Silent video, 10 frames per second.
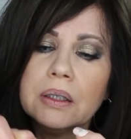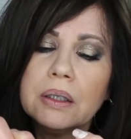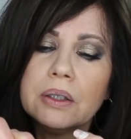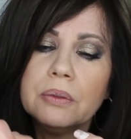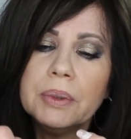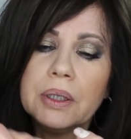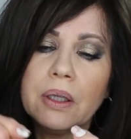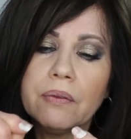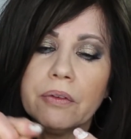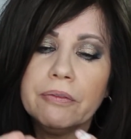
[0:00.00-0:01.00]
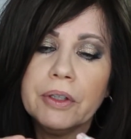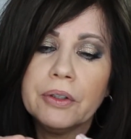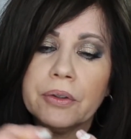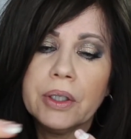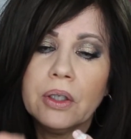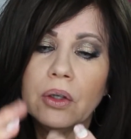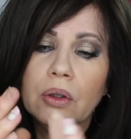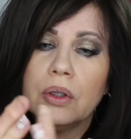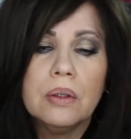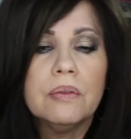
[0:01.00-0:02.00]
little bit of the fingernail
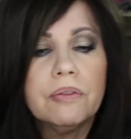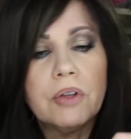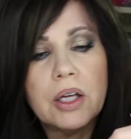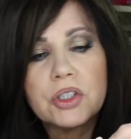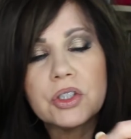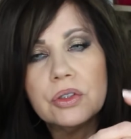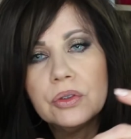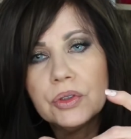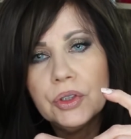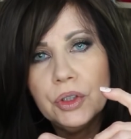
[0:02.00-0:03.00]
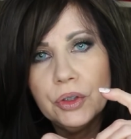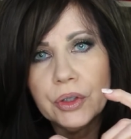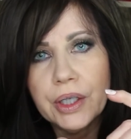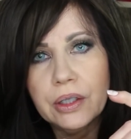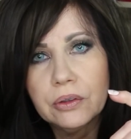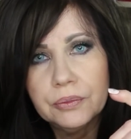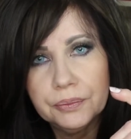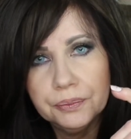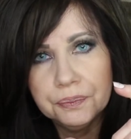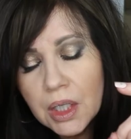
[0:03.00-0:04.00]
flush to your nail.
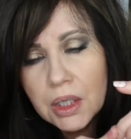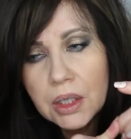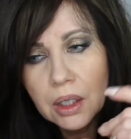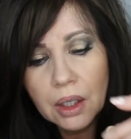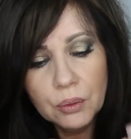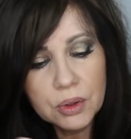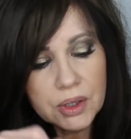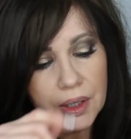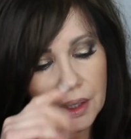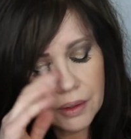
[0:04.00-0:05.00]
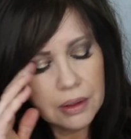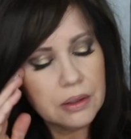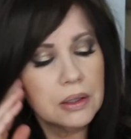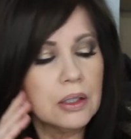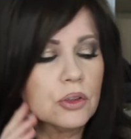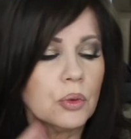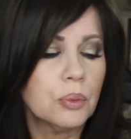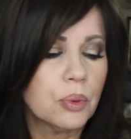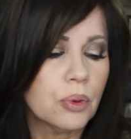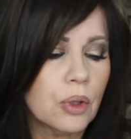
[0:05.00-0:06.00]
Now, I will say these nails will
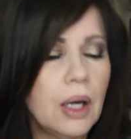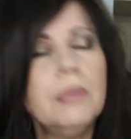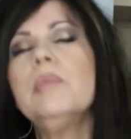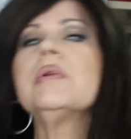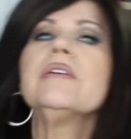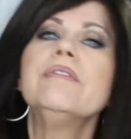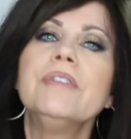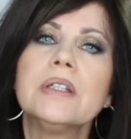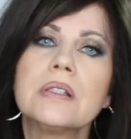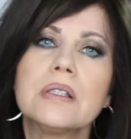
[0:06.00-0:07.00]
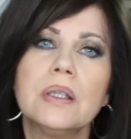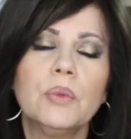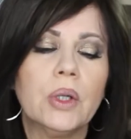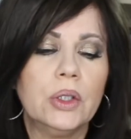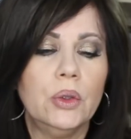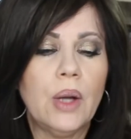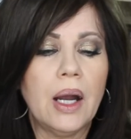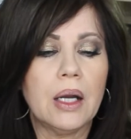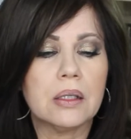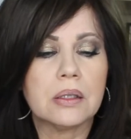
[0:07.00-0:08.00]
probably fit someone who
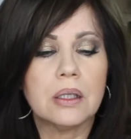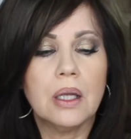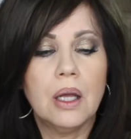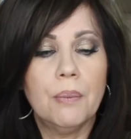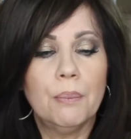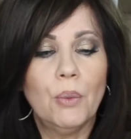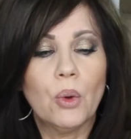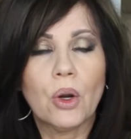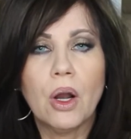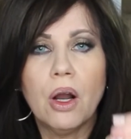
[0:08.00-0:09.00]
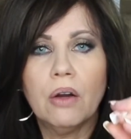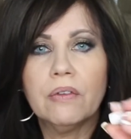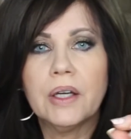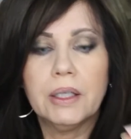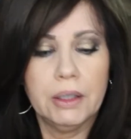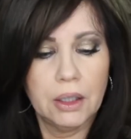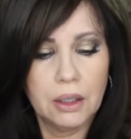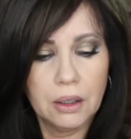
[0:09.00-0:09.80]
has more of a